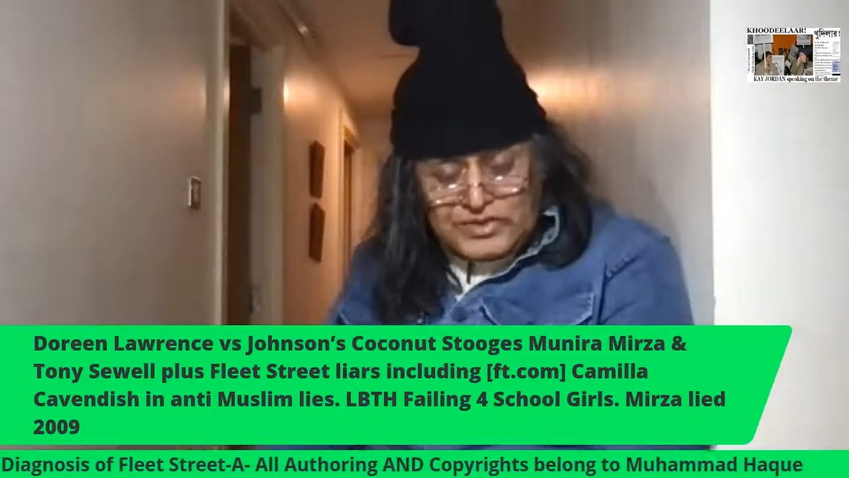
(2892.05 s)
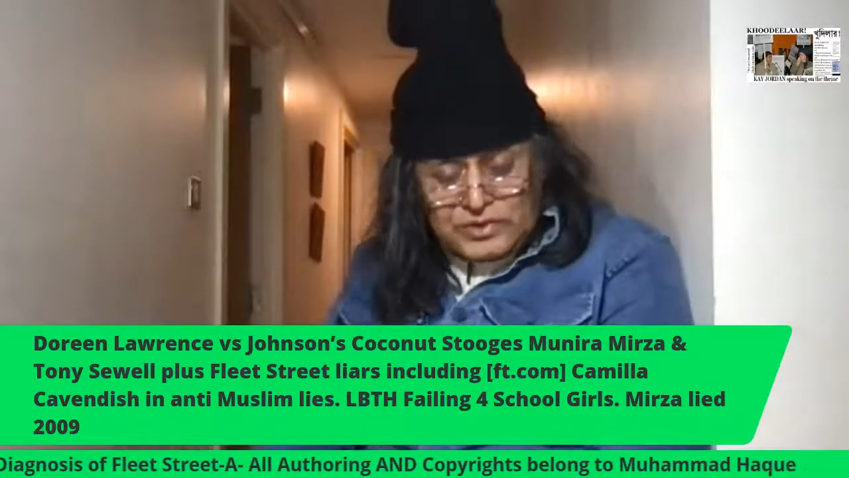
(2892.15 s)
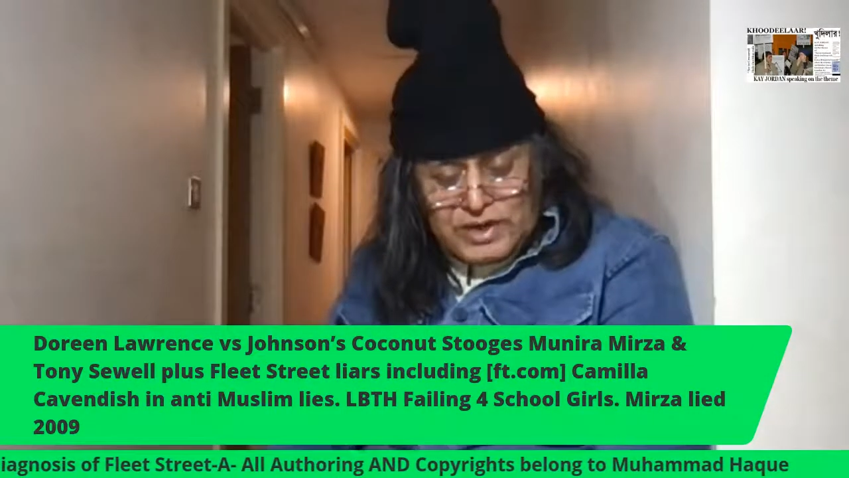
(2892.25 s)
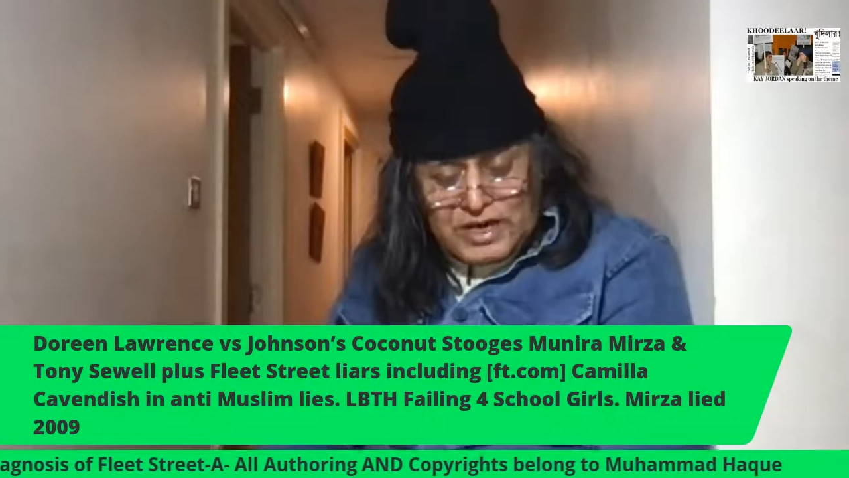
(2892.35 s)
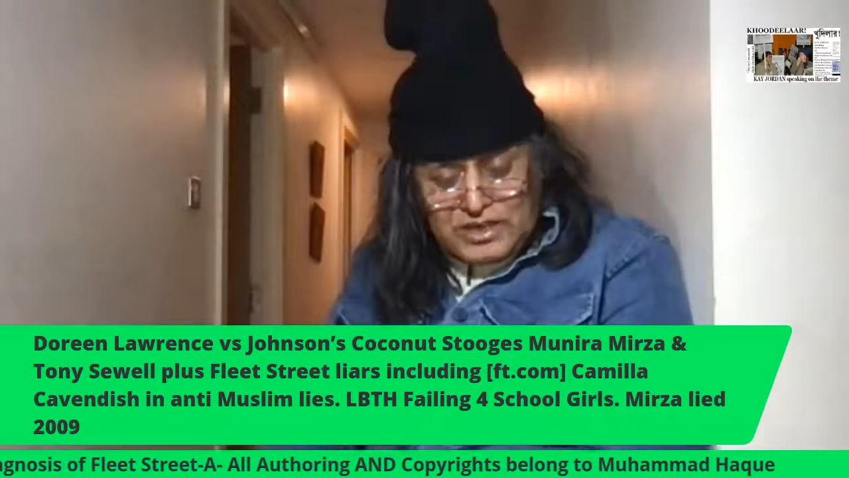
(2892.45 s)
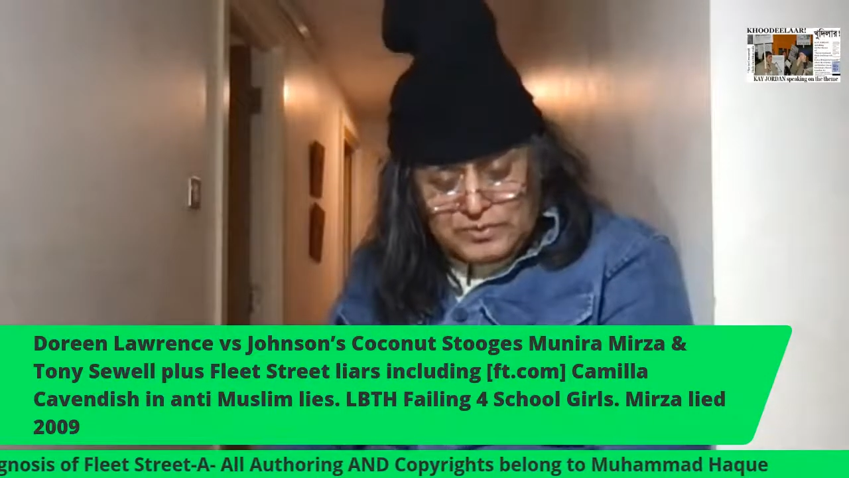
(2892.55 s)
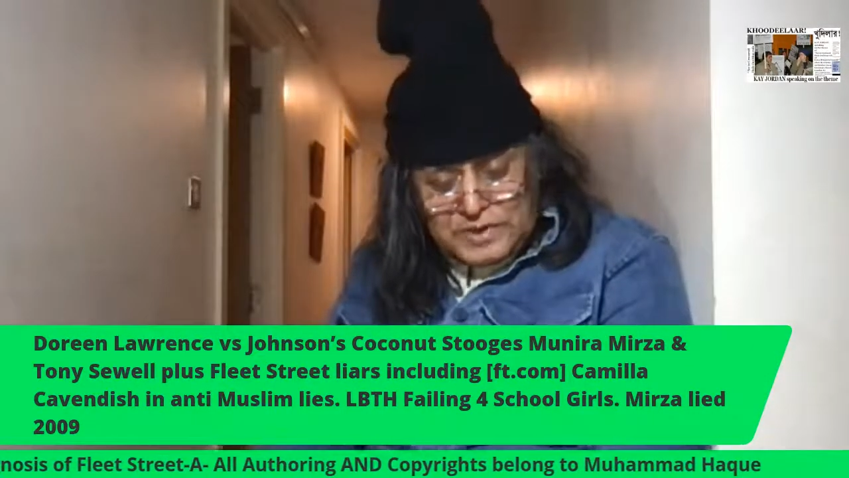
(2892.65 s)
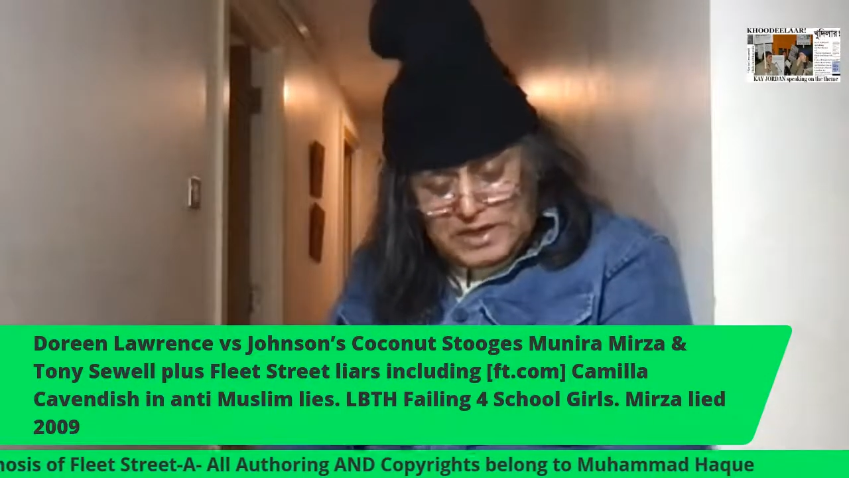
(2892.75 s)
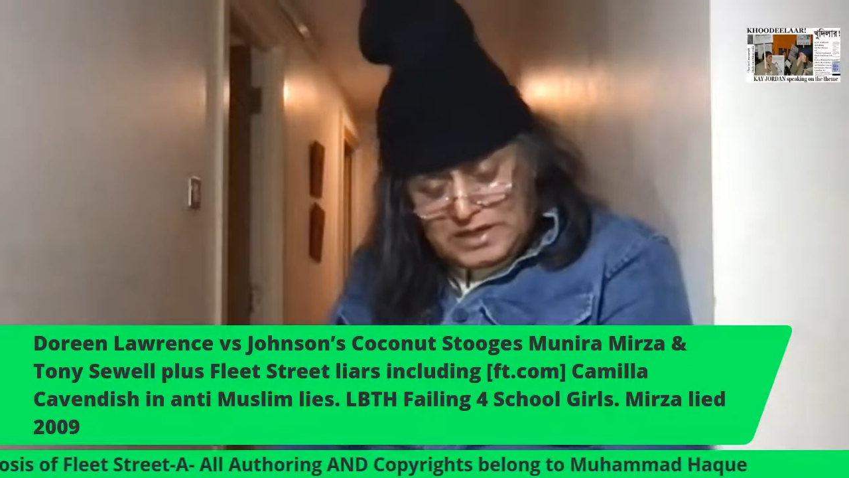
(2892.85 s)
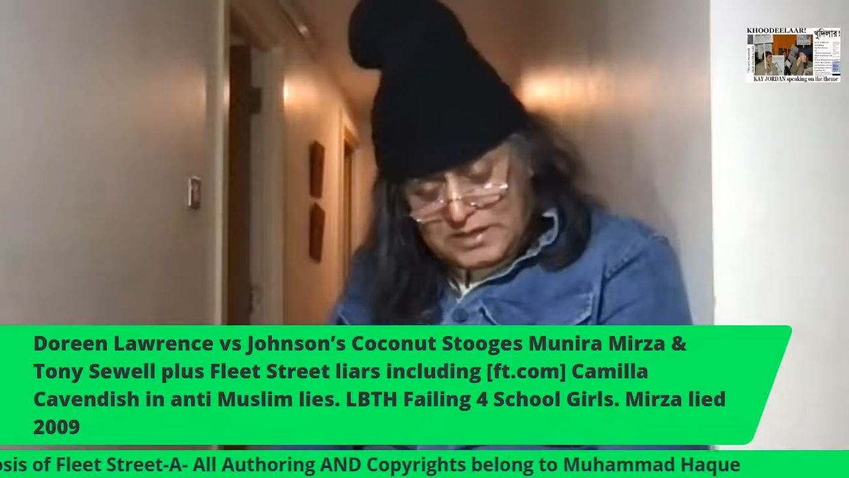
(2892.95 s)
Sewer has
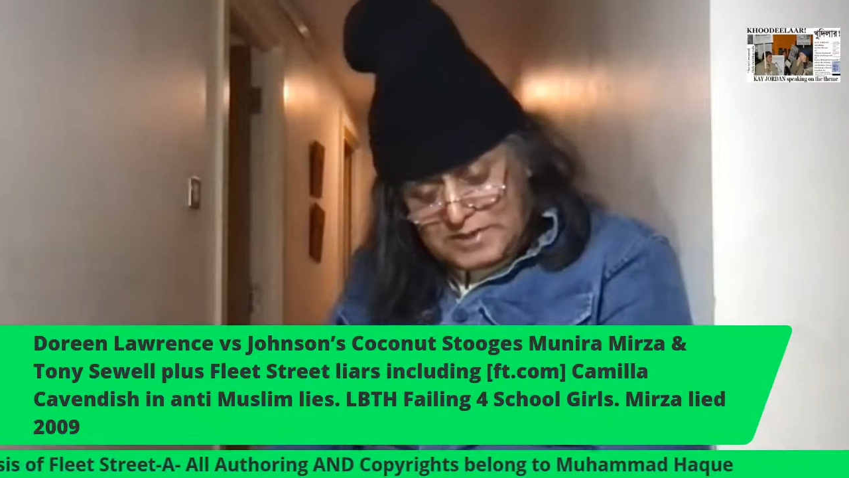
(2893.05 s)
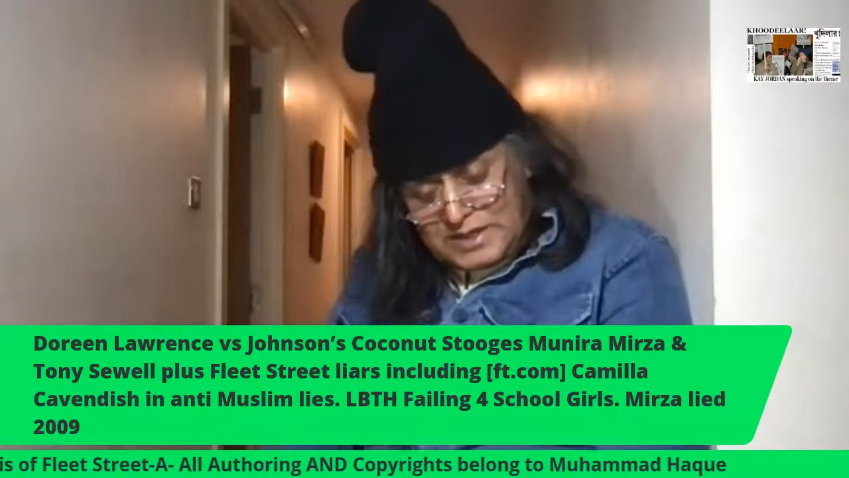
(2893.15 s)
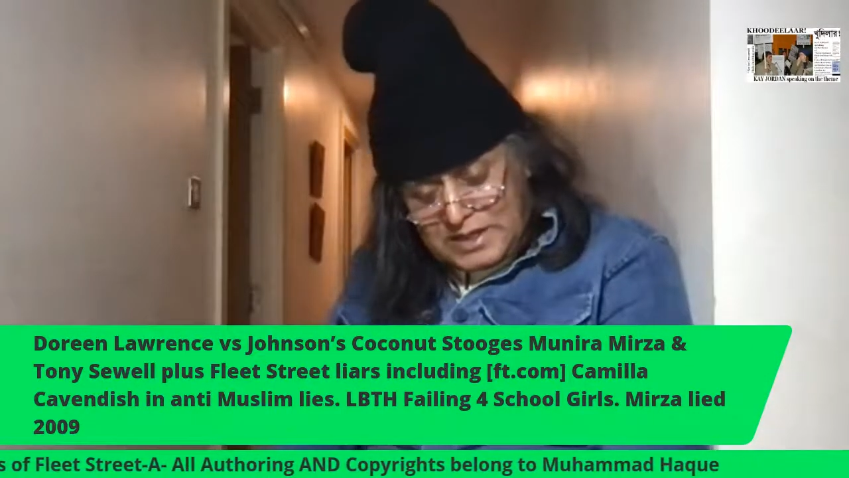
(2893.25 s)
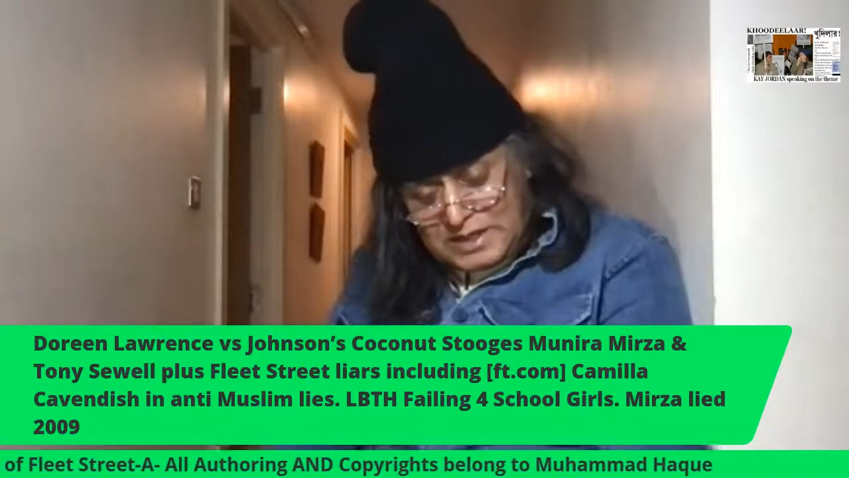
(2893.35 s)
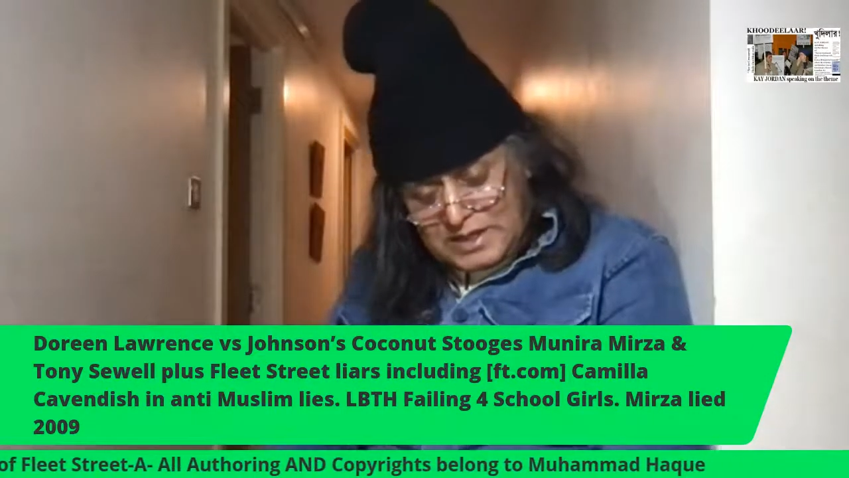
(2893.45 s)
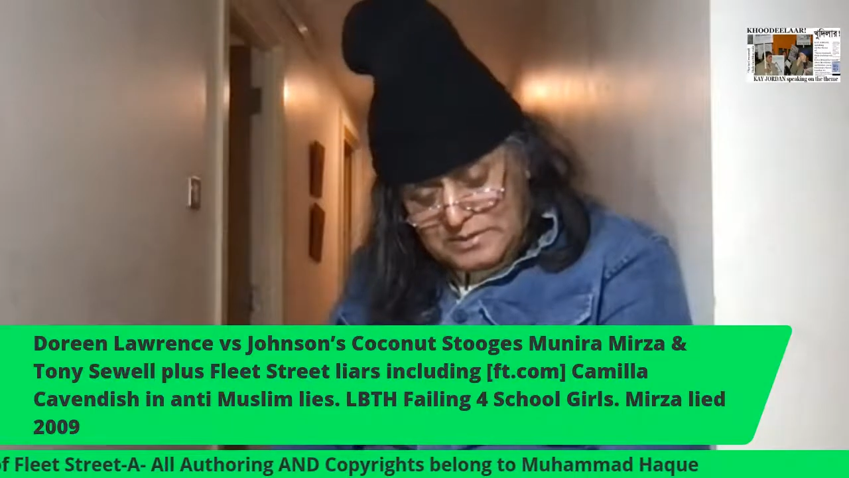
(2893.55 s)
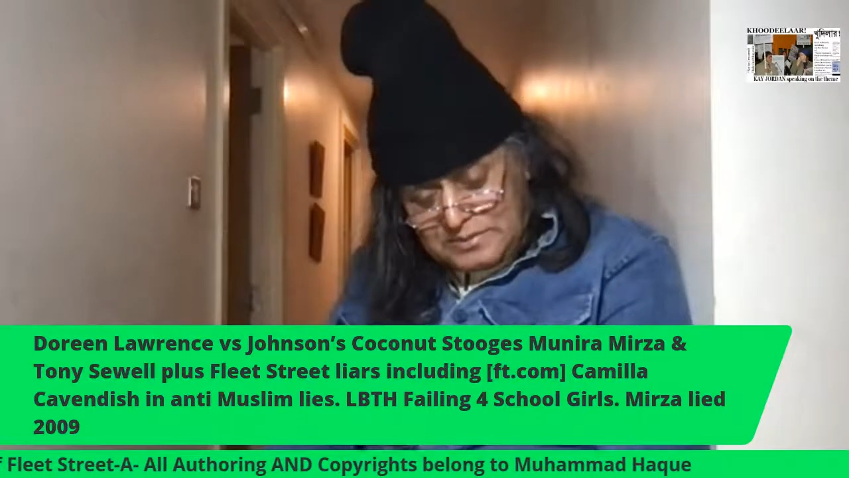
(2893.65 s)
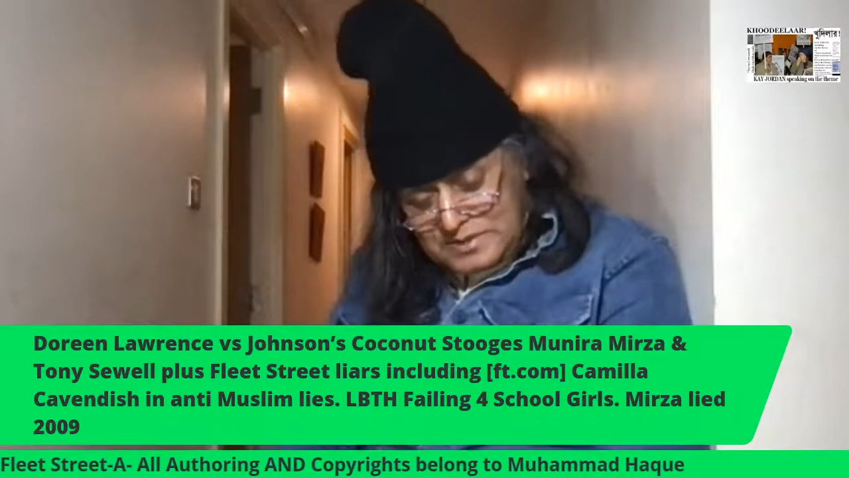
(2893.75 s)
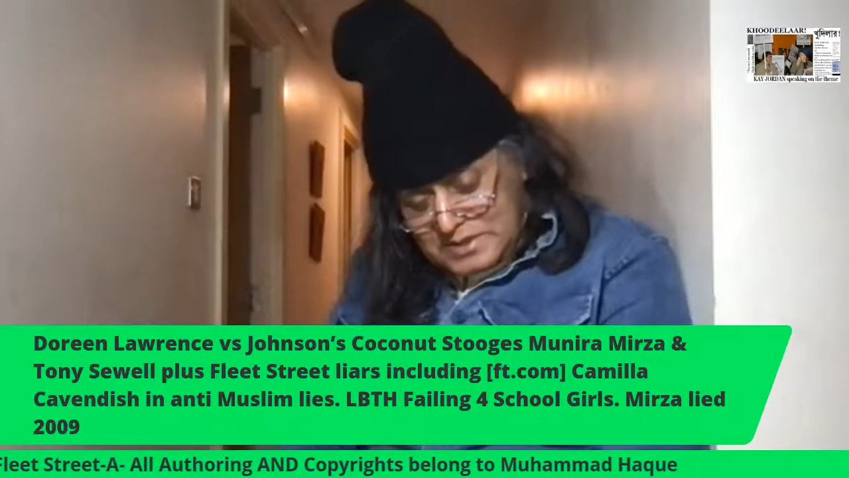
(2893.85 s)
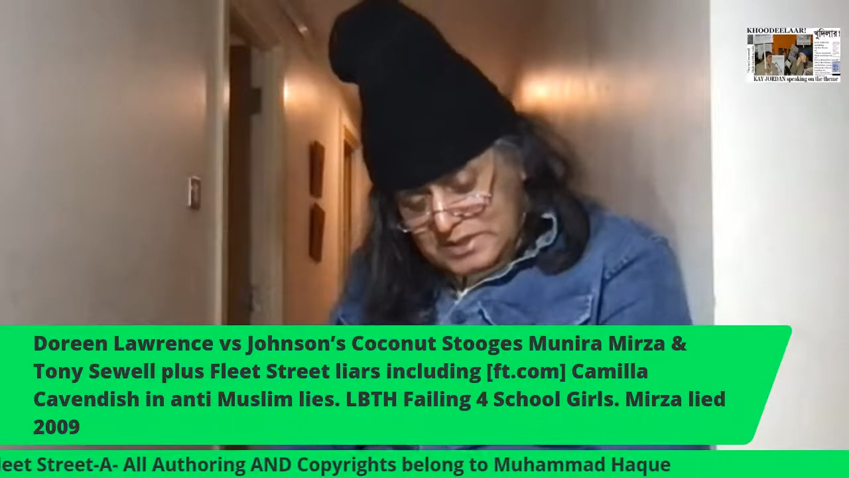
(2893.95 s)
been given the